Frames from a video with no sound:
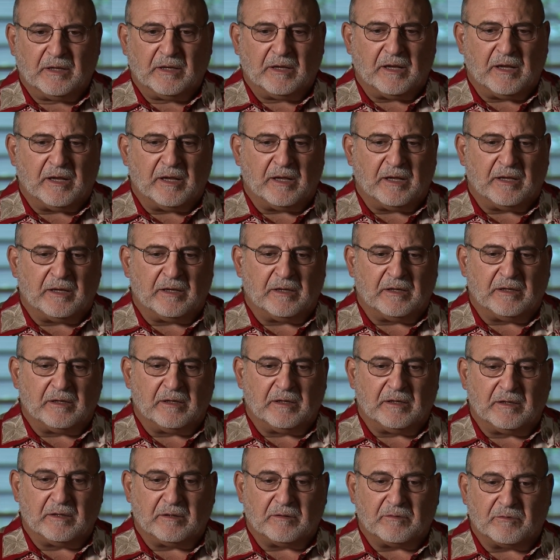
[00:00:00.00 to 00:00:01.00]

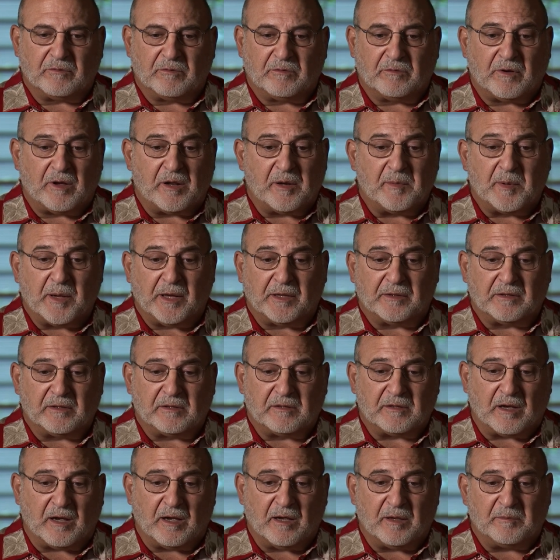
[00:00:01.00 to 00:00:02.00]
And right about the
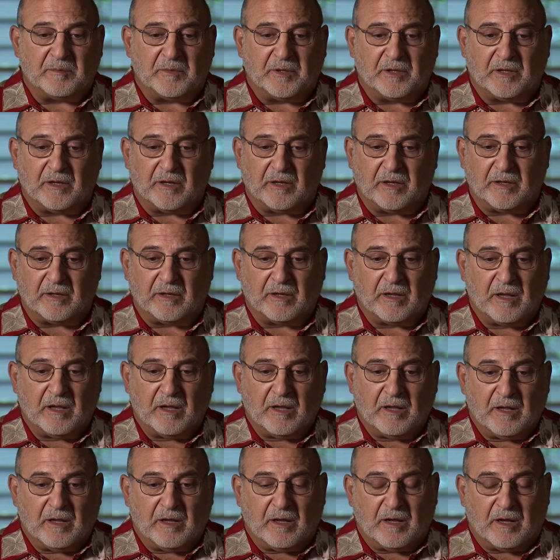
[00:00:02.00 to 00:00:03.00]
time that
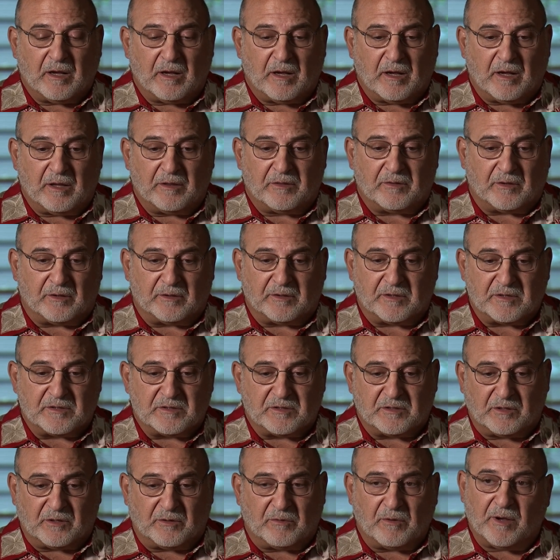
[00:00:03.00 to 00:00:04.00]
I thought, this
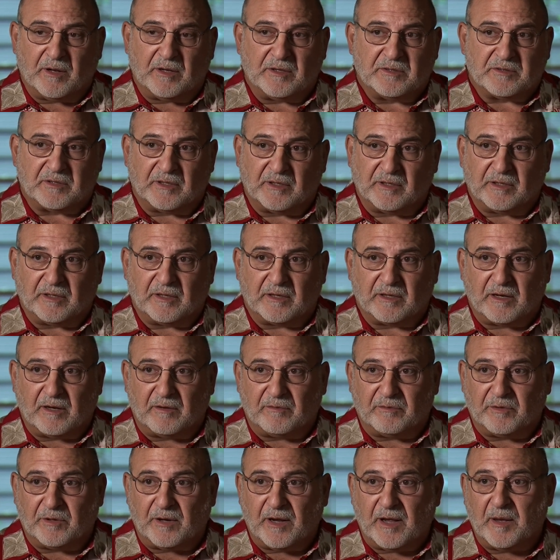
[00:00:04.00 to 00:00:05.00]
is the greatest thing that could
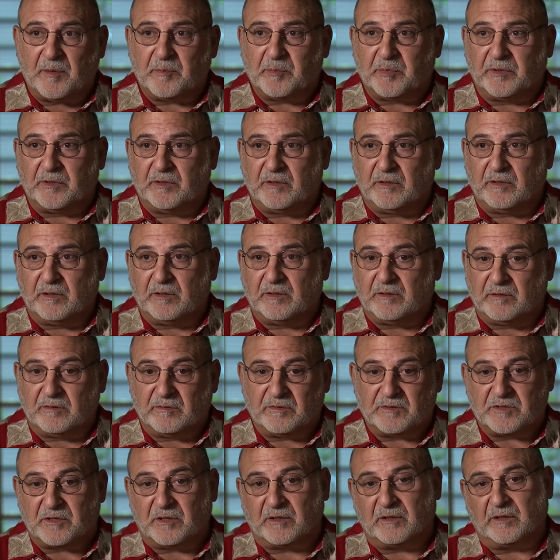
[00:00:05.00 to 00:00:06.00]
ever happen, then
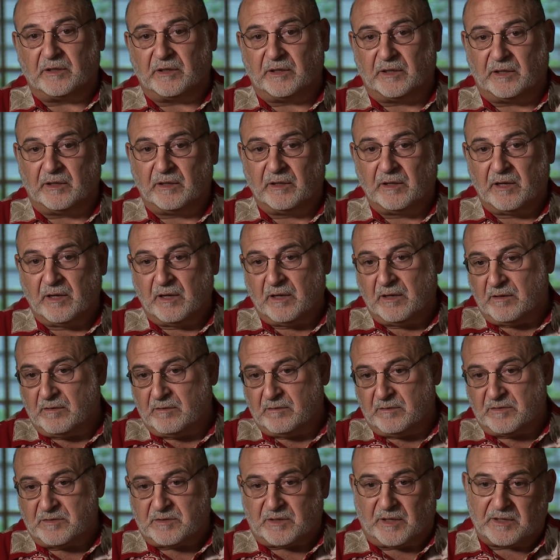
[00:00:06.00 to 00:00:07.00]
suddenly
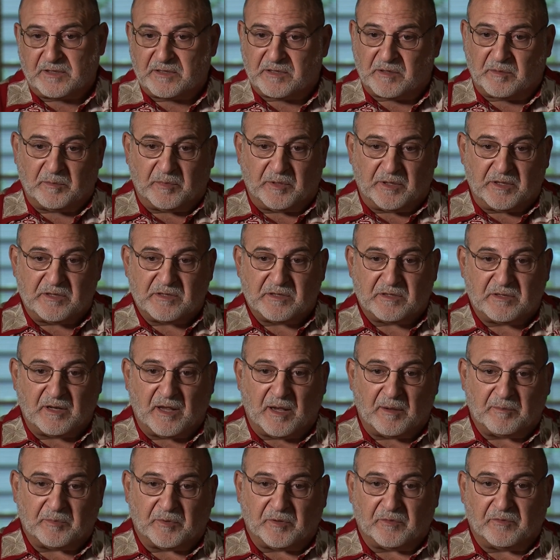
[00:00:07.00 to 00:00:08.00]
it's like somebody
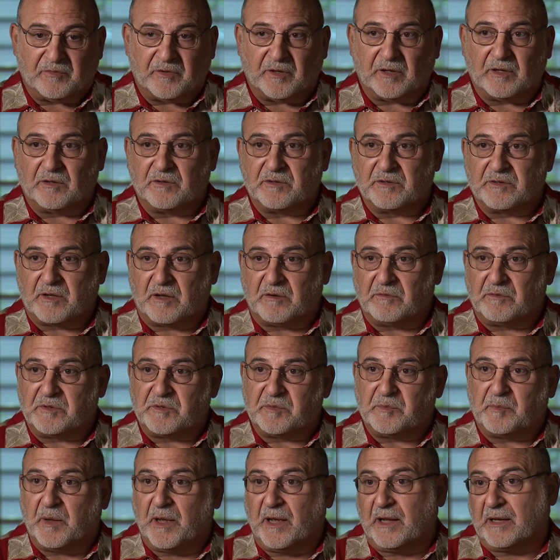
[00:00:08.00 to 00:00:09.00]
snapped their fingers. I was
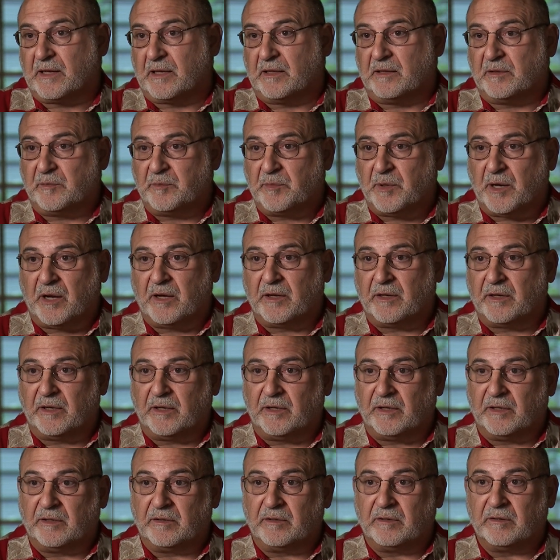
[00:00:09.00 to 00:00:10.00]
back in the
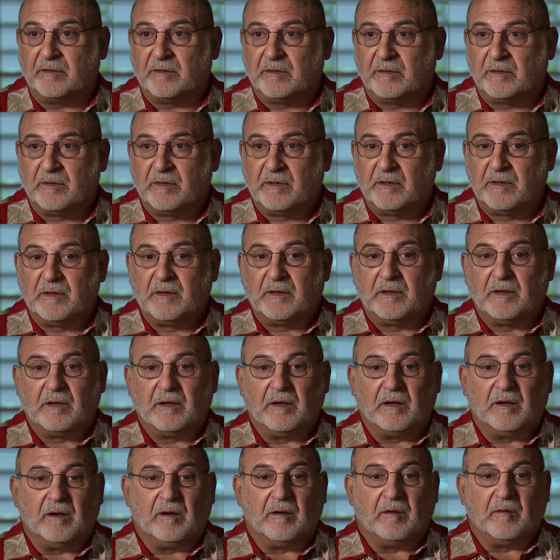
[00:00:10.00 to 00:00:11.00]
body, and
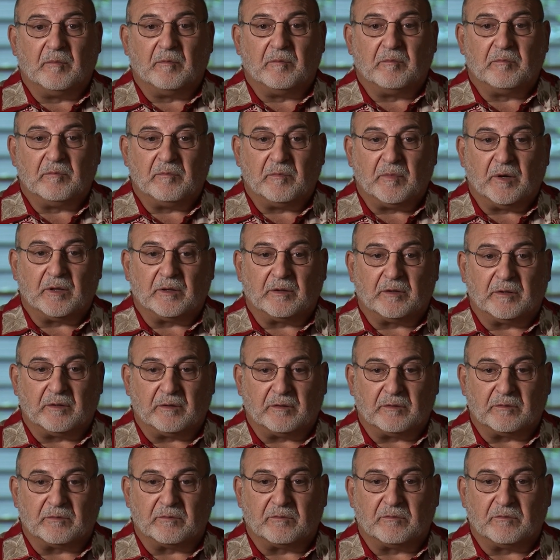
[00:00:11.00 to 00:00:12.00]
my
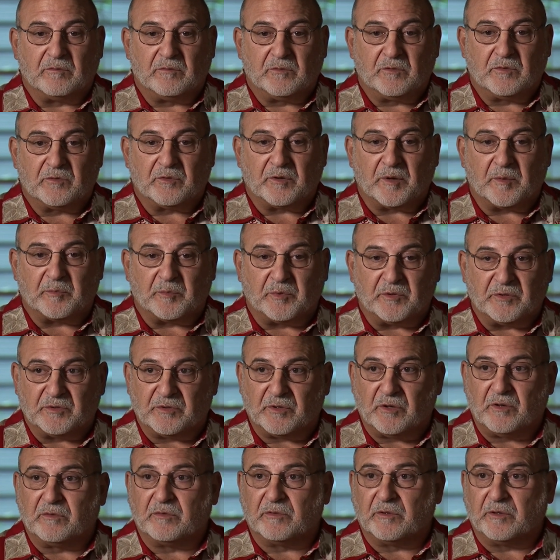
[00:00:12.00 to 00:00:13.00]
little trip was
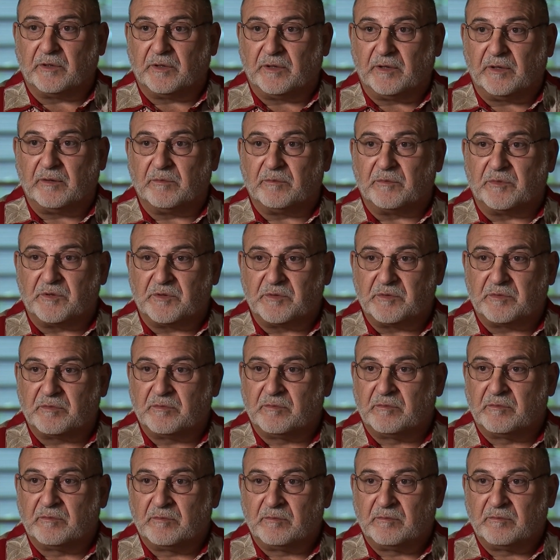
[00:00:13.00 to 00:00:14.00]
over, and it was
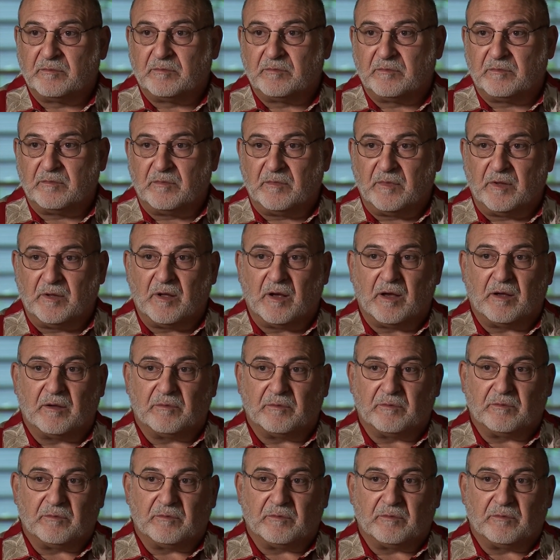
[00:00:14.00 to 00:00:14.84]
not